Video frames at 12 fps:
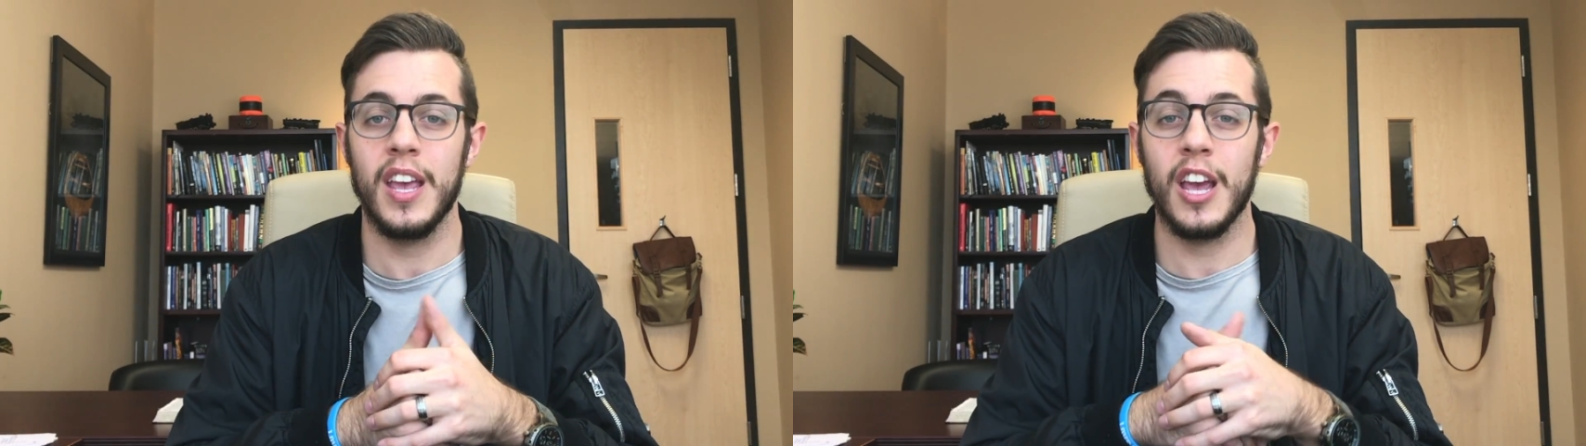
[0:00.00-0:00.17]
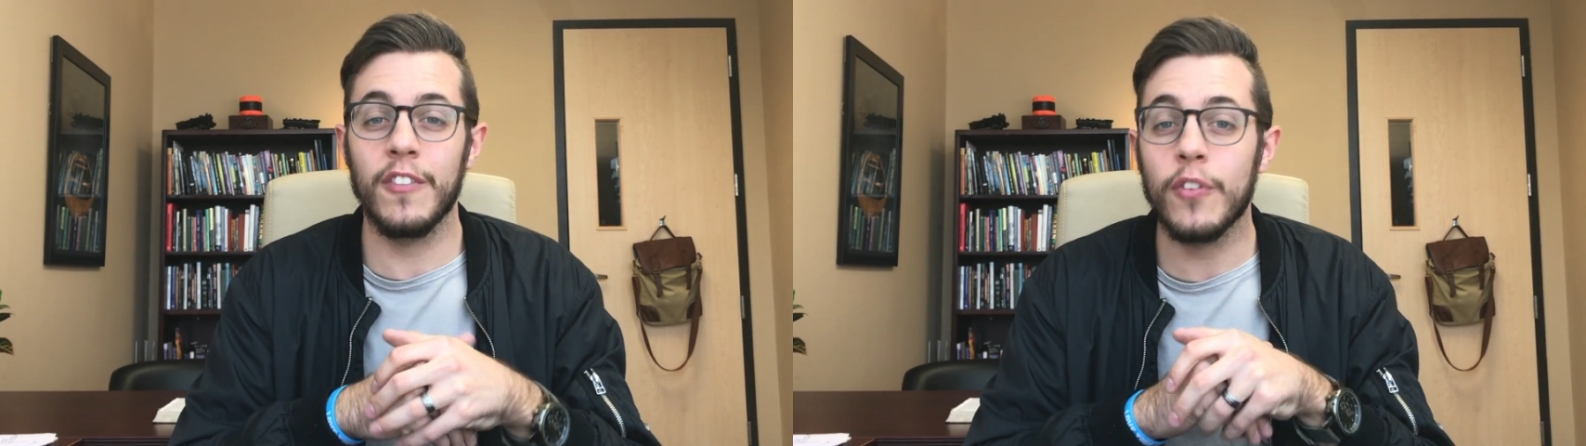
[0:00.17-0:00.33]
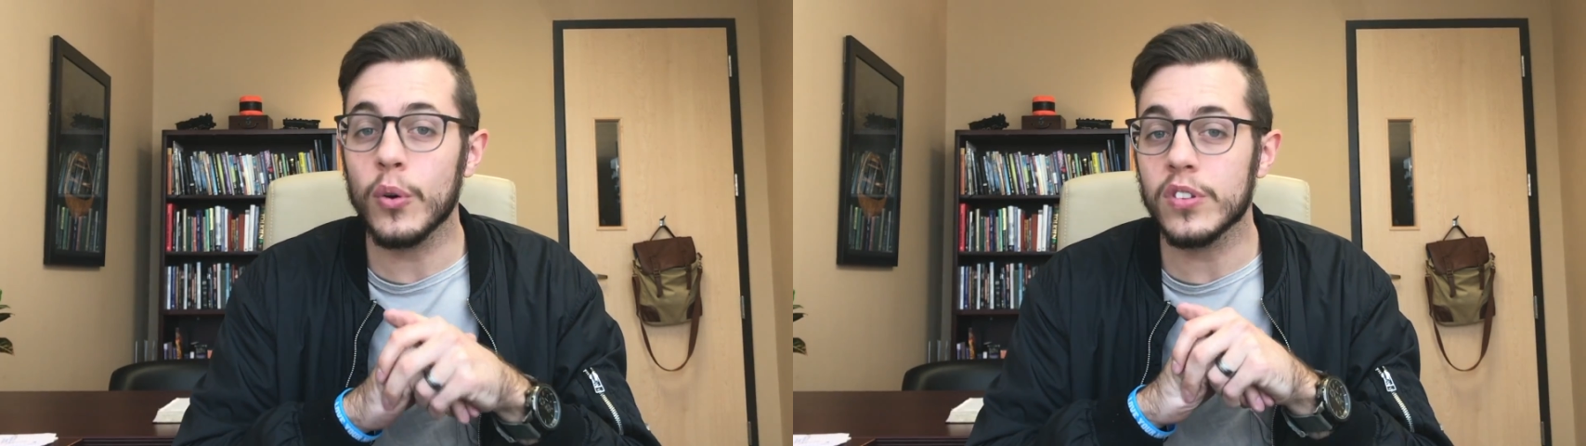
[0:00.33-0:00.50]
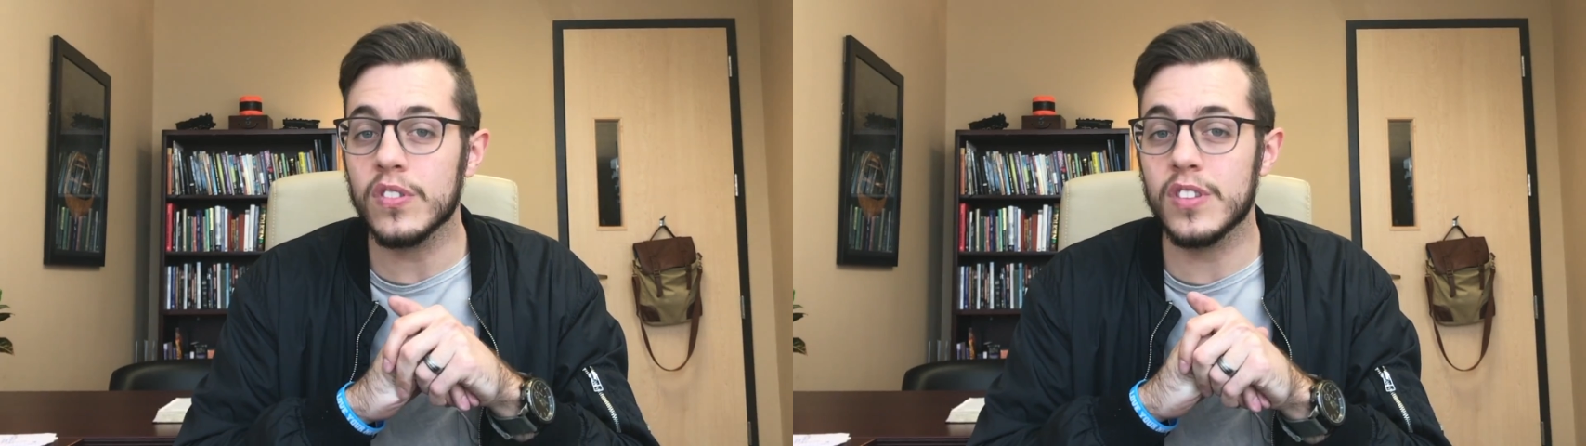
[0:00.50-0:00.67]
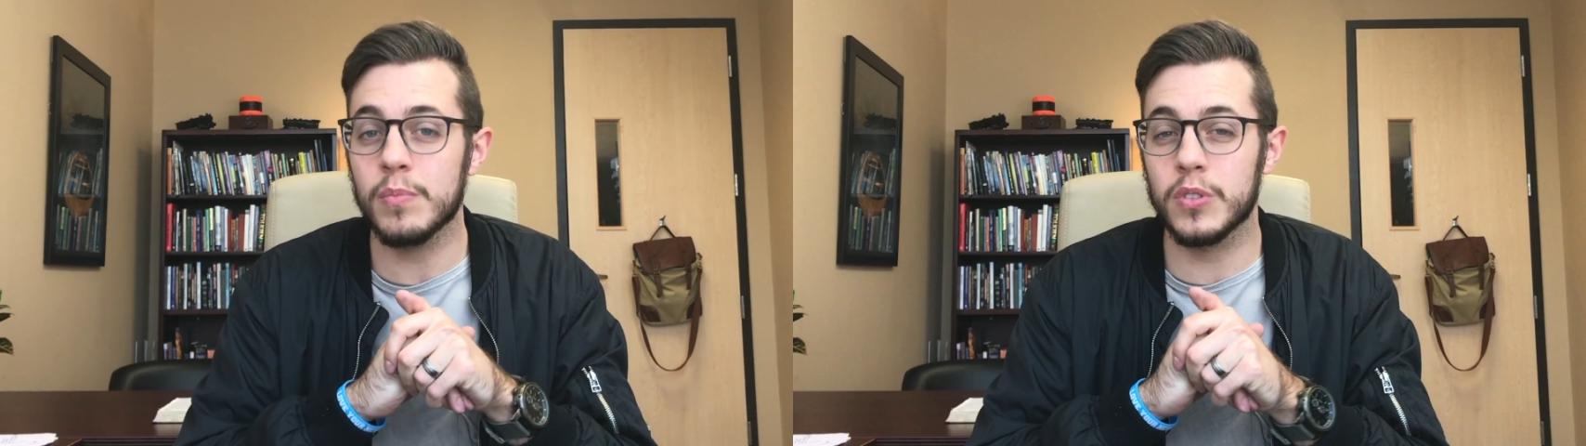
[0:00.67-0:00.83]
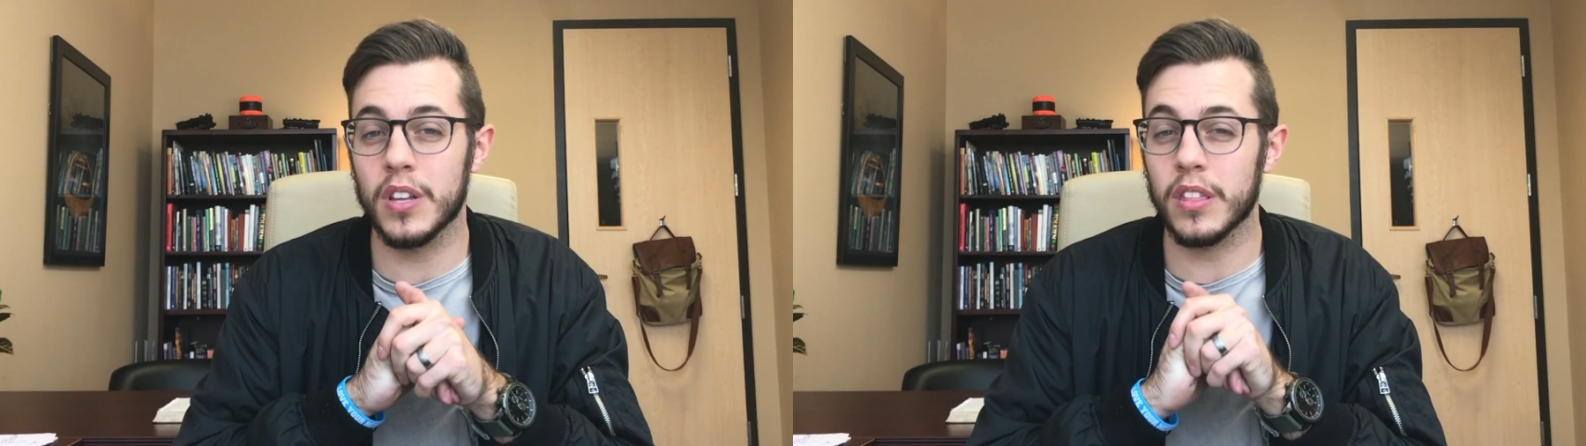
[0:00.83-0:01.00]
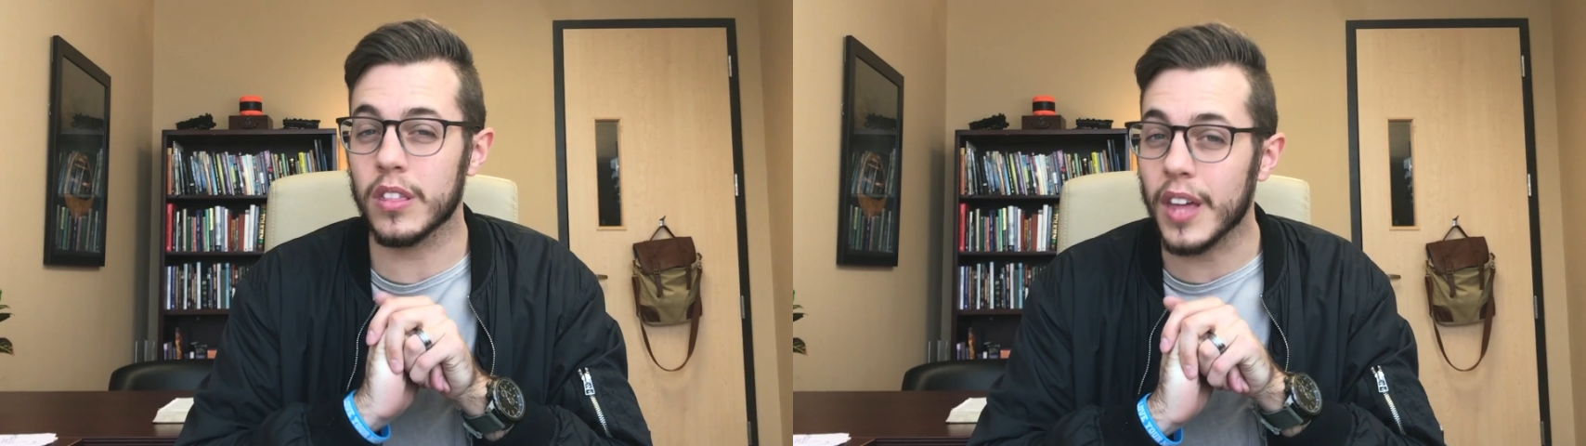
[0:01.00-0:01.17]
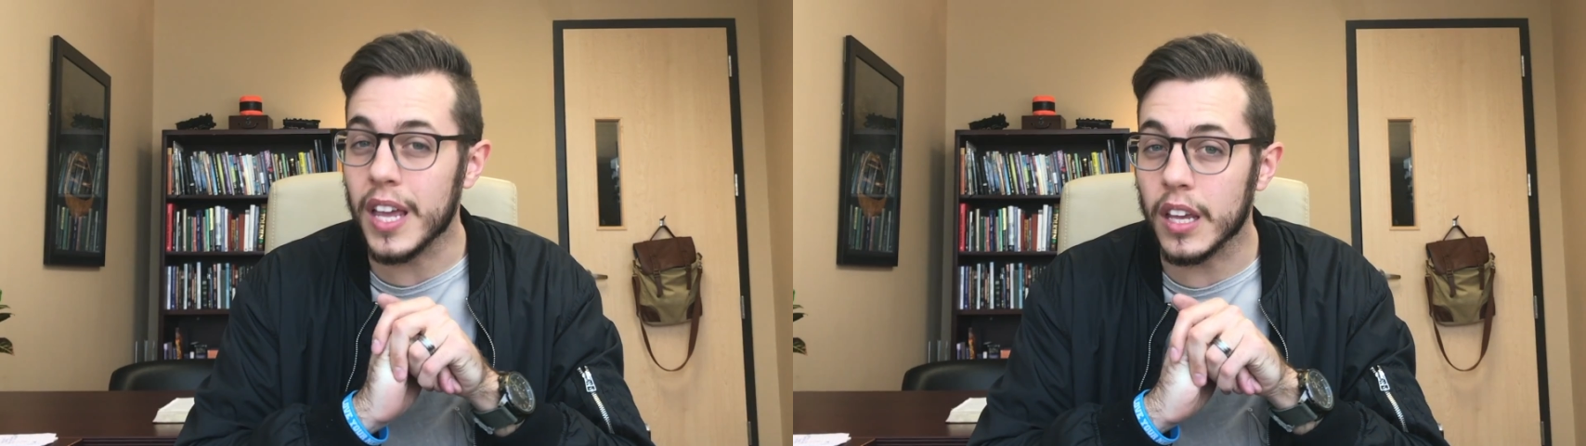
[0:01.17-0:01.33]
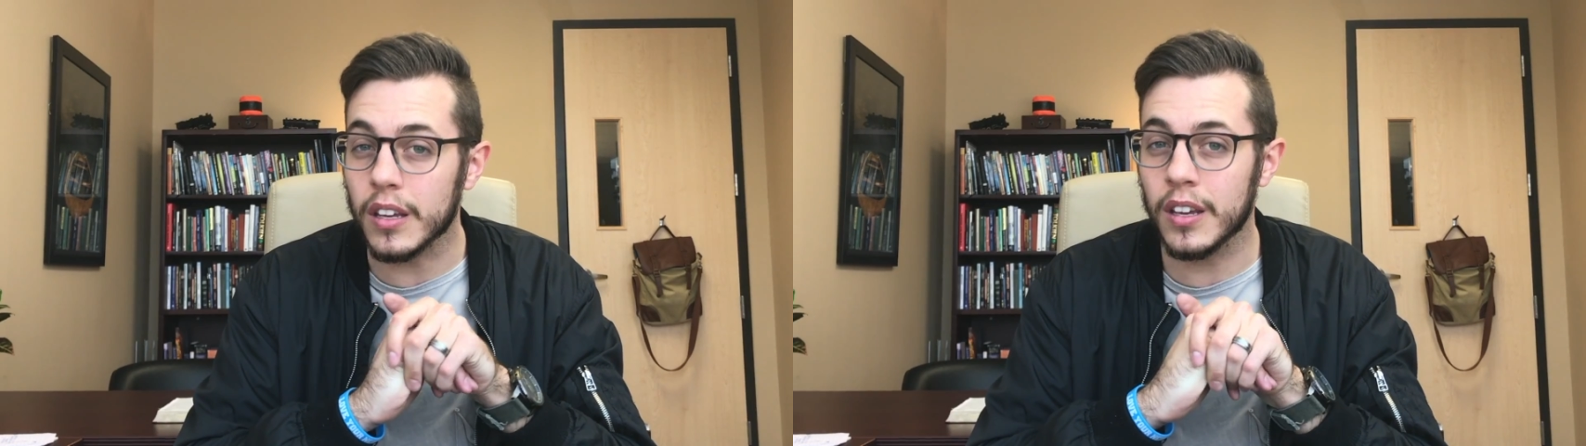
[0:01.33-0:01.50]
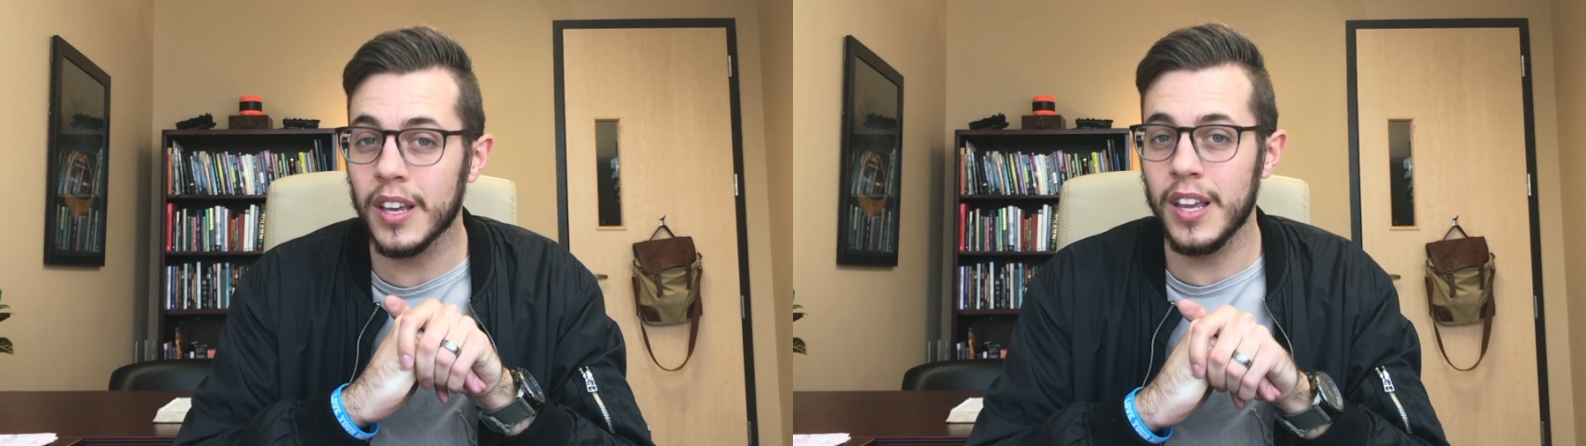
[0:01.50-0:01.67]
it forces them to think